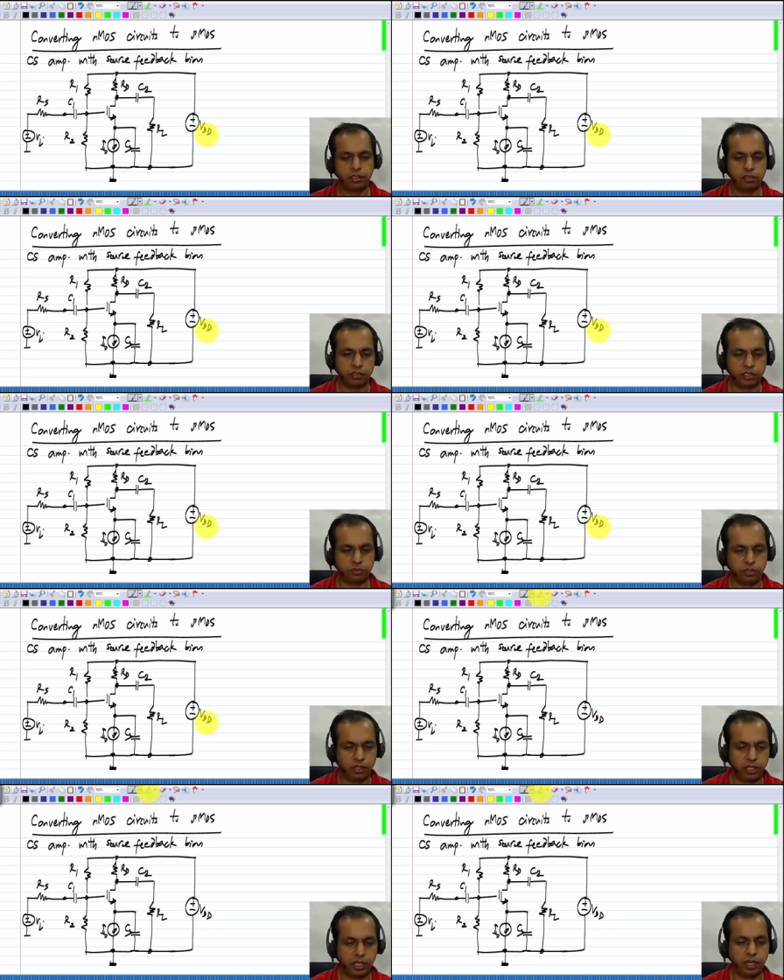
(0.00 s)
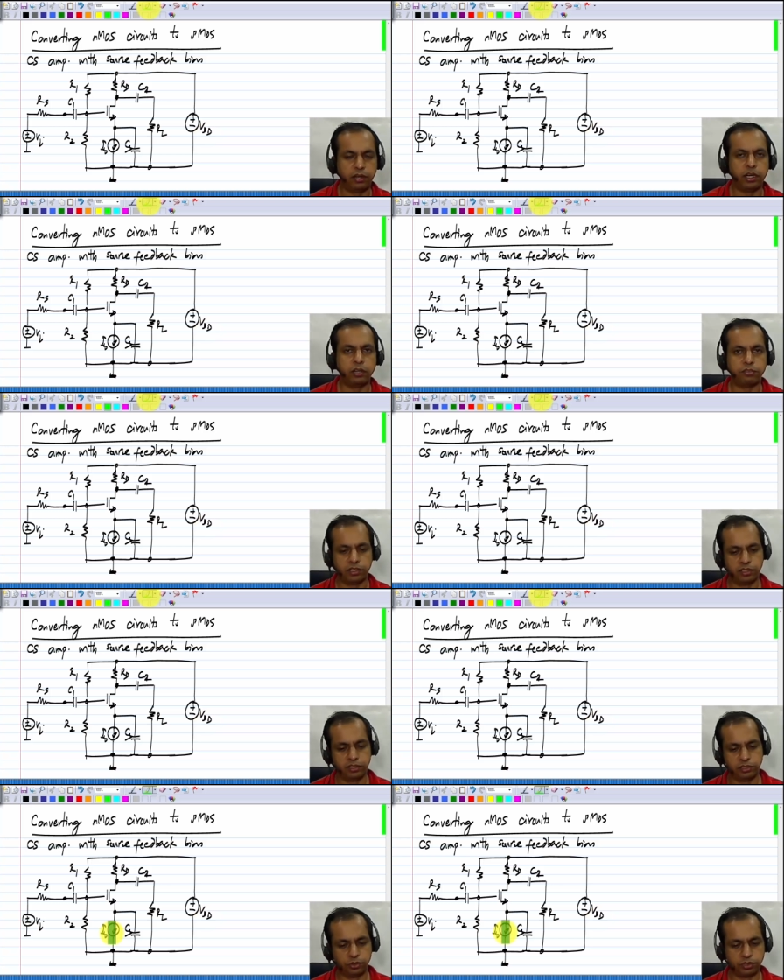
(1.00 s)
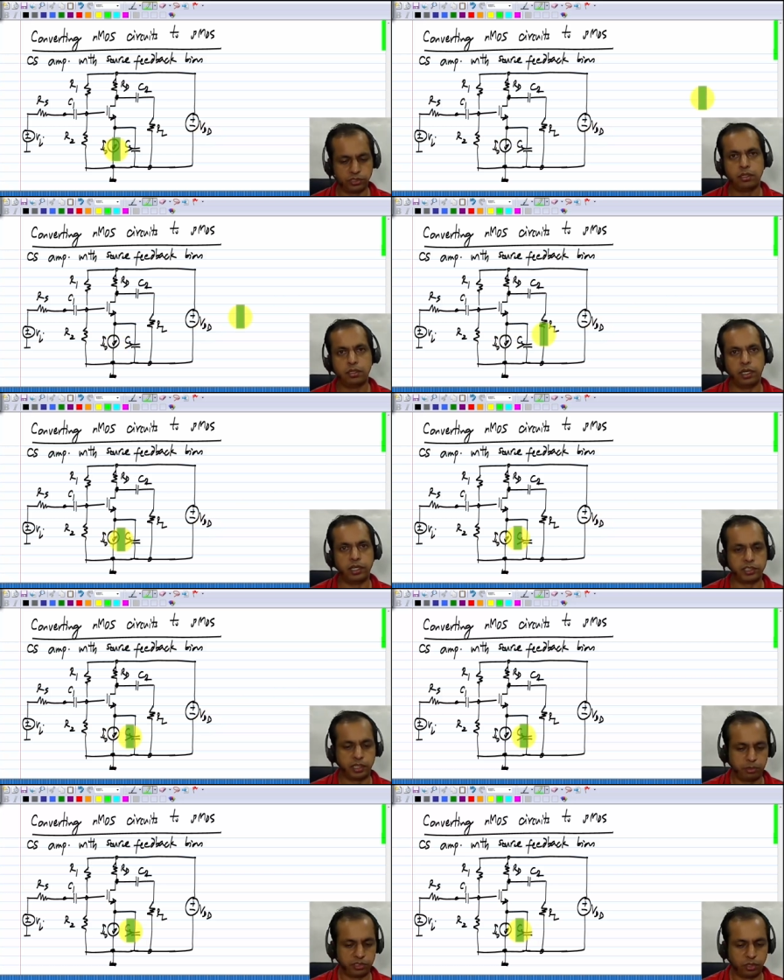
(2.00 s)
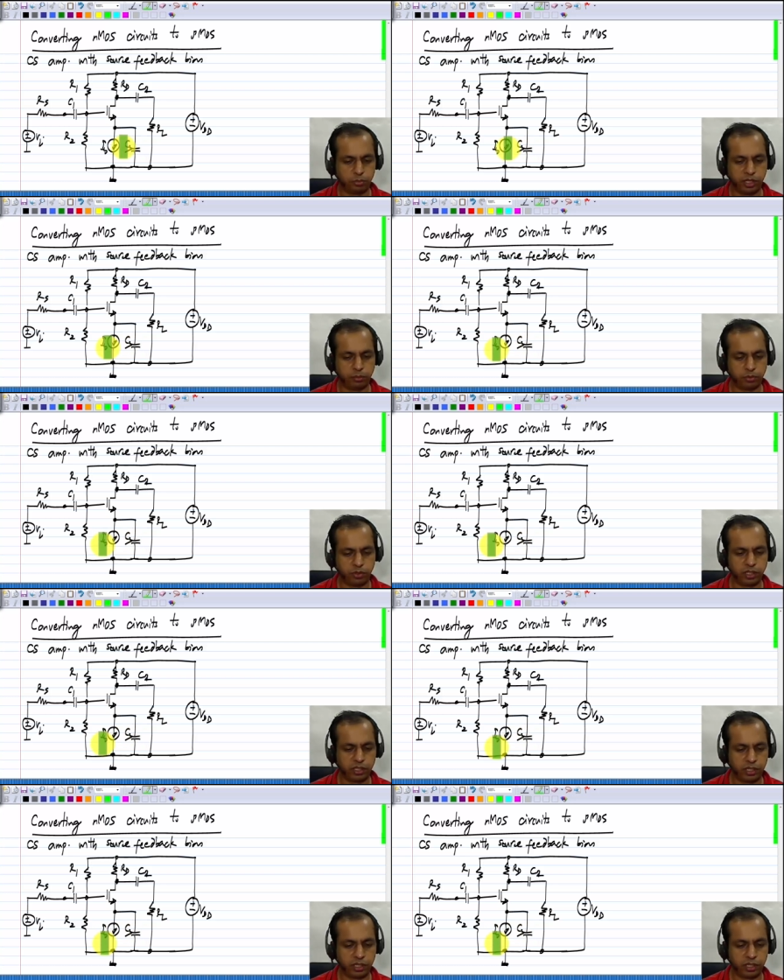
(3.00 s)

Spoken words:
First of all, I identify the sources that establish the operating point,